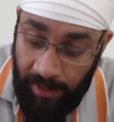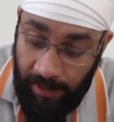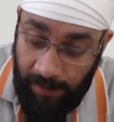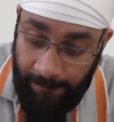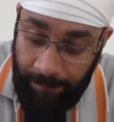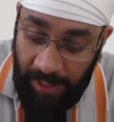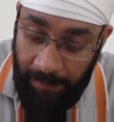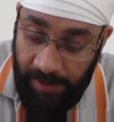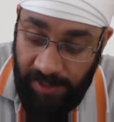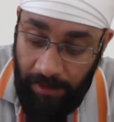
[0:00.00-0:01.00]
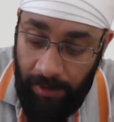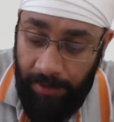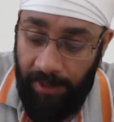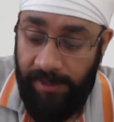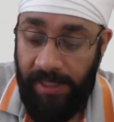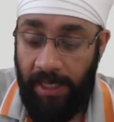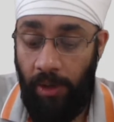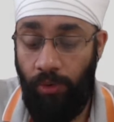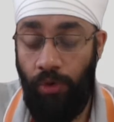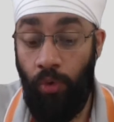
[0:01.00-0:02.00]
uh, um, ABC Limited's
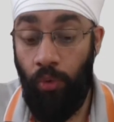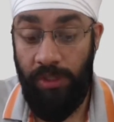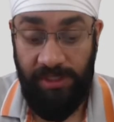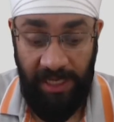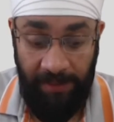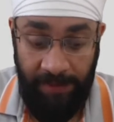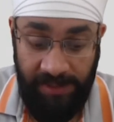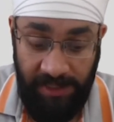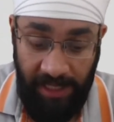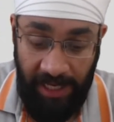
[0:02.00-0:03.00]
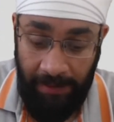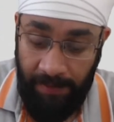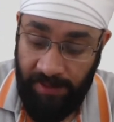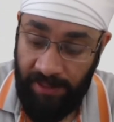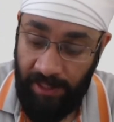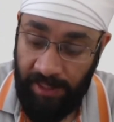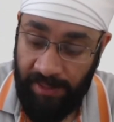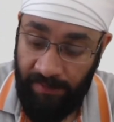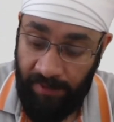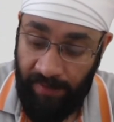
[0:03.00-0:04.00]
account, who is ABC? ABC
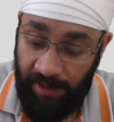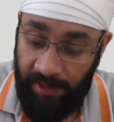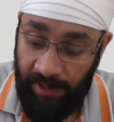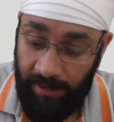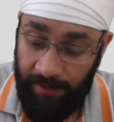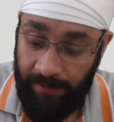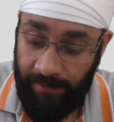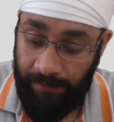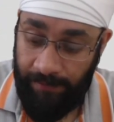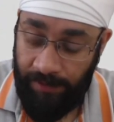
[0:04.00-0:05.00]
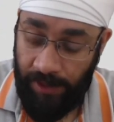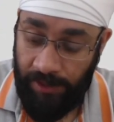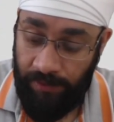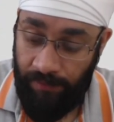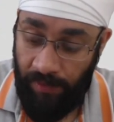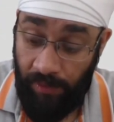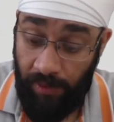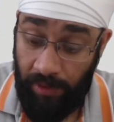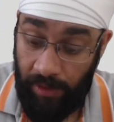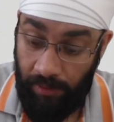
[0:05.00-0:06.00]
is our vendor, just
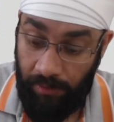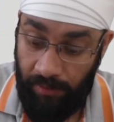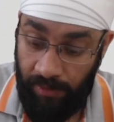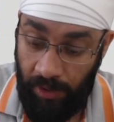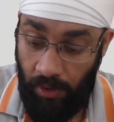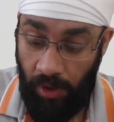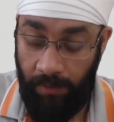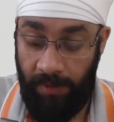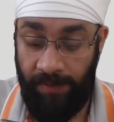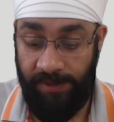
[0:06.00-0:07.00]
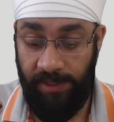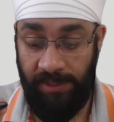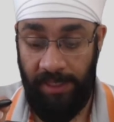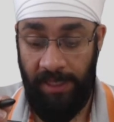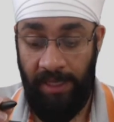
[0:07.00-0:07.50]
for you know recall purposes.